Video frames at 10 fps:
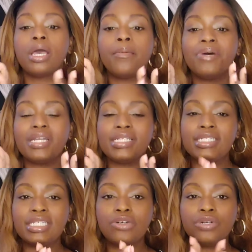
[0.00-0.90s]
but a
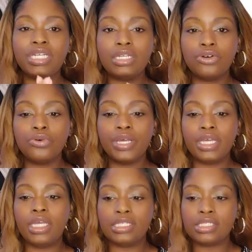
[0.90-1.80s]
steel needle
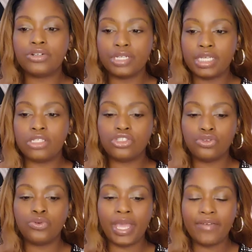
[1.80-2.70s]
inserted
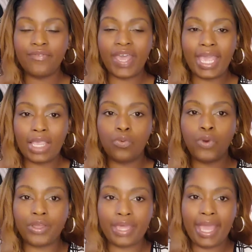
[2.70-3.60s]
into a vein
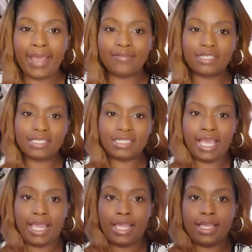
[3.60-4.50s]
where they have to
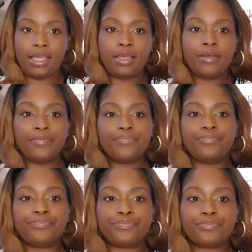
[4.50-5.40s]
stay
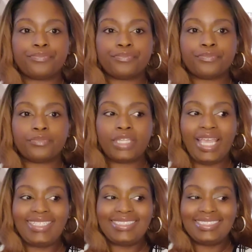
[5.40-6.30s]

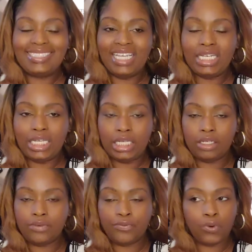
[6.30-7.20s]
extended
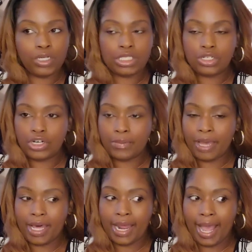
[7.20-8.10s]
for a certain
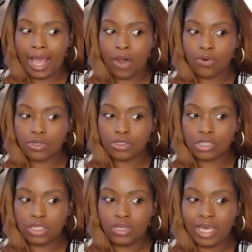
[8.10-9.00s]
amount of hours,
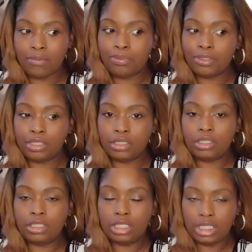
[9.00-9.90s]
and you got to put
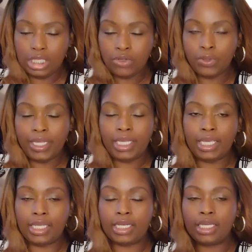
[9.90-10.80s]
the needle
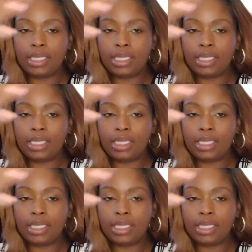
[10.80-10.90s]
in